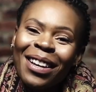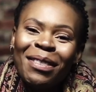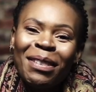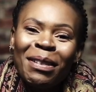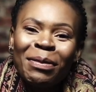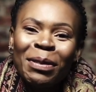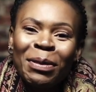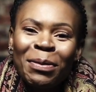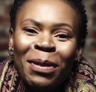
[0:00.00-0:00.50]

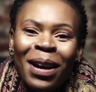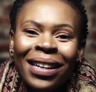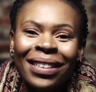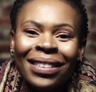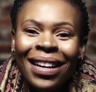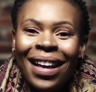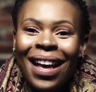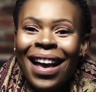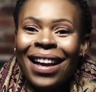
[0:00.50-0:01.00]

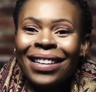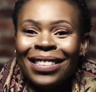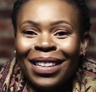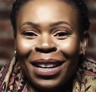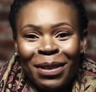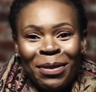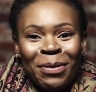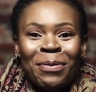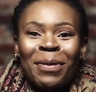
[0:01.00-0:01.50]
Everyone, and
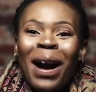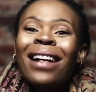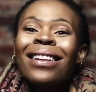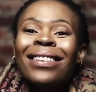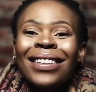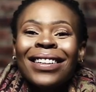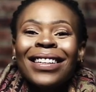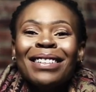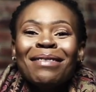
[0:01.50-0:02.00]

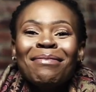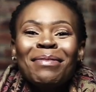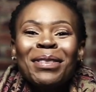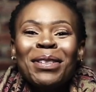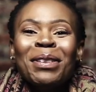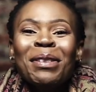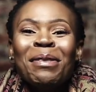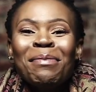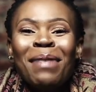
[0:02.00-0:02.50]
welcome
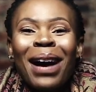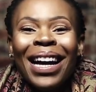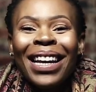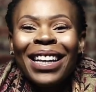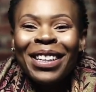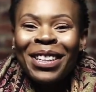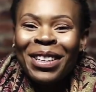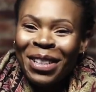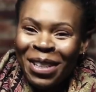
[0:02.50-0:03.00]
to my
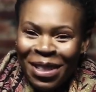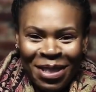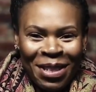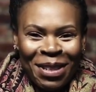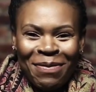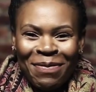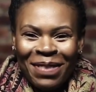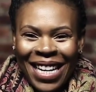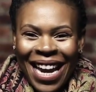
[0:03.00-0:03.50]

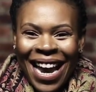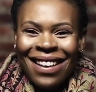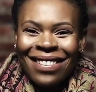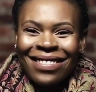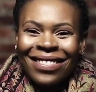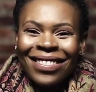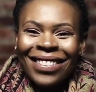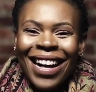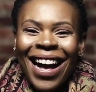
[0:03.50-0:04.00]
YouTube
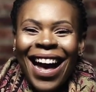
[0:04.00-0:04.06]
channel.